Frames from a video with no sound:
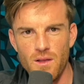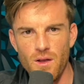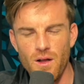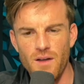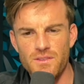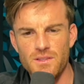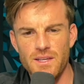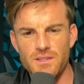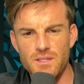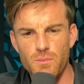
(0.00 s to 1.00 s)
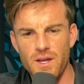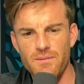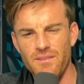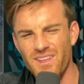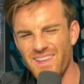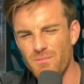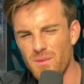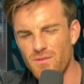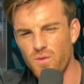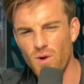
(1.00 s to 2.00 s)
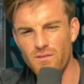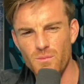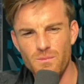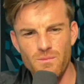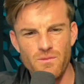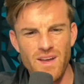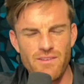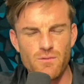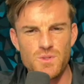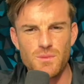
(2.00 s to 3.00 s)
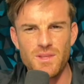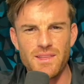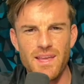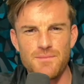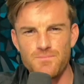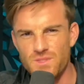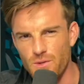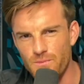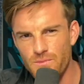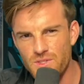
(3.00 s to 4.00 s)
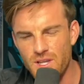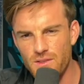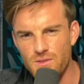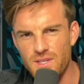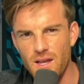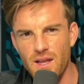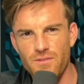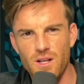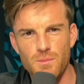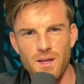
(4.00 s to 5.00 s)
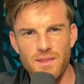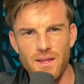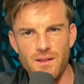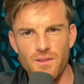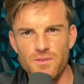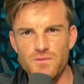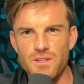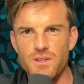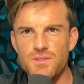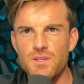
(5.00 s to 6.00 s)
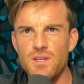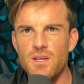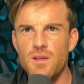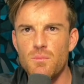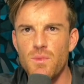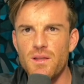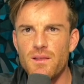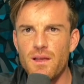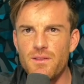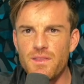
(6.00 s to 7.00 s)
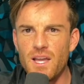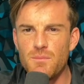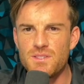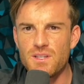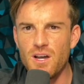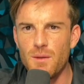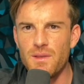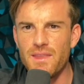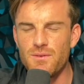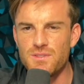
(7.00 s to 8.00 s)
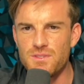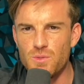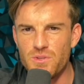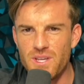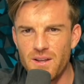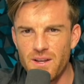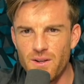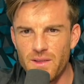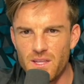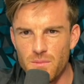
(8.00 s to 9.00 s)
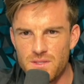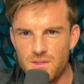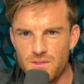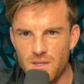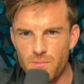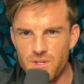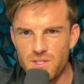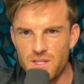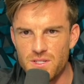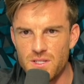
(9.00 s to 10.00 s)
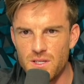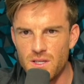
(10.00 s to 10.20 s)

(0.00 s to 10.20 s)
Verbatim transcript: often lately, but I've done like maybe four of them, five of them, or something like that. So check those out. I've talked about that on those videos. But I think I missed a comment that was a super chat on here. I don't like to miss those. I appreciate you.